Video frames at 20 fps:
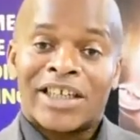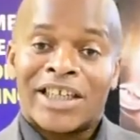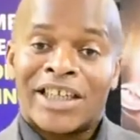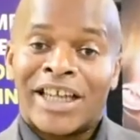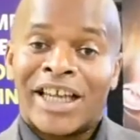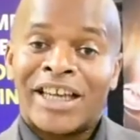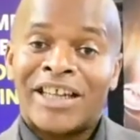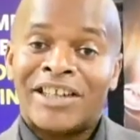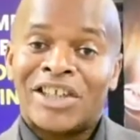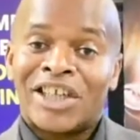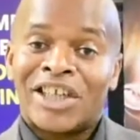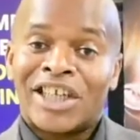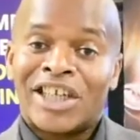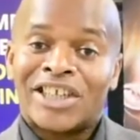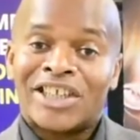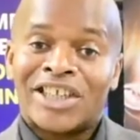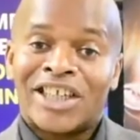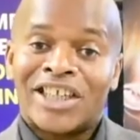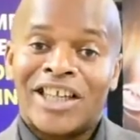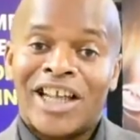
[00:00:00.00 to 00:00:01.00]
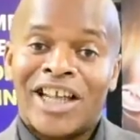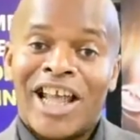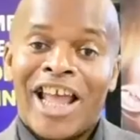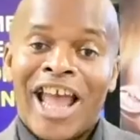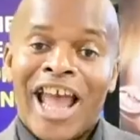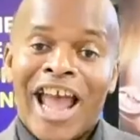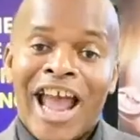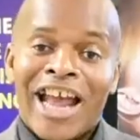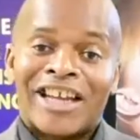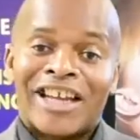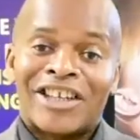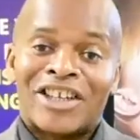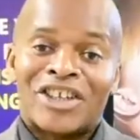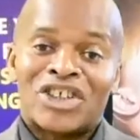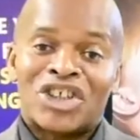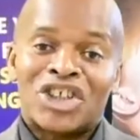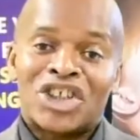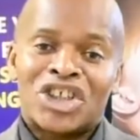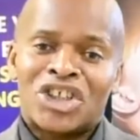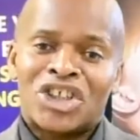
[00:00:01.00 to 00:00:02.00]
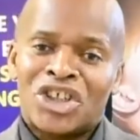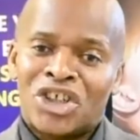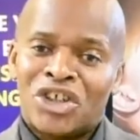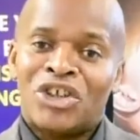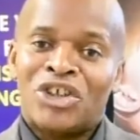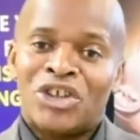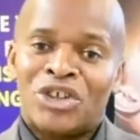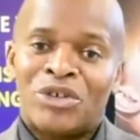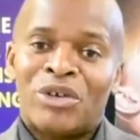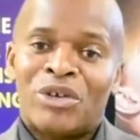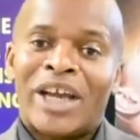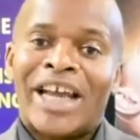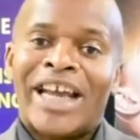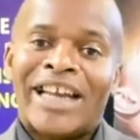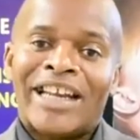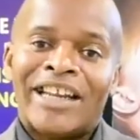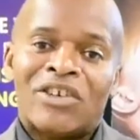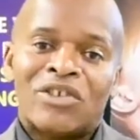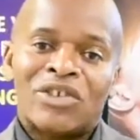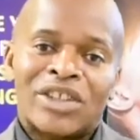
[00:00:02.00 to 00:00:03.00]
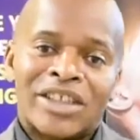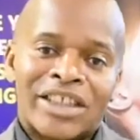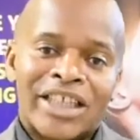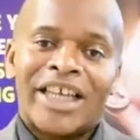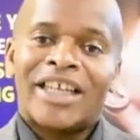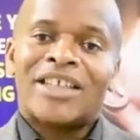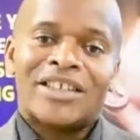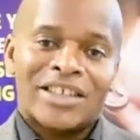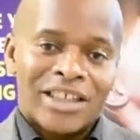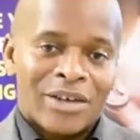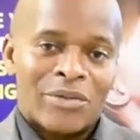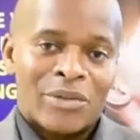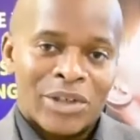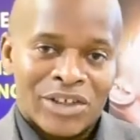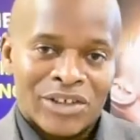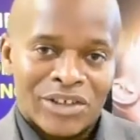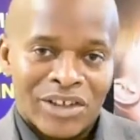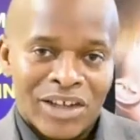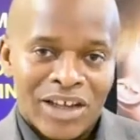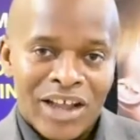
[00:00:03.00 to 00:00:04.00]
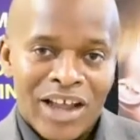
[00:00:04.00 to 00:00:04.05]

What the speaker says: get into the kitchen and just show you a little test that we do.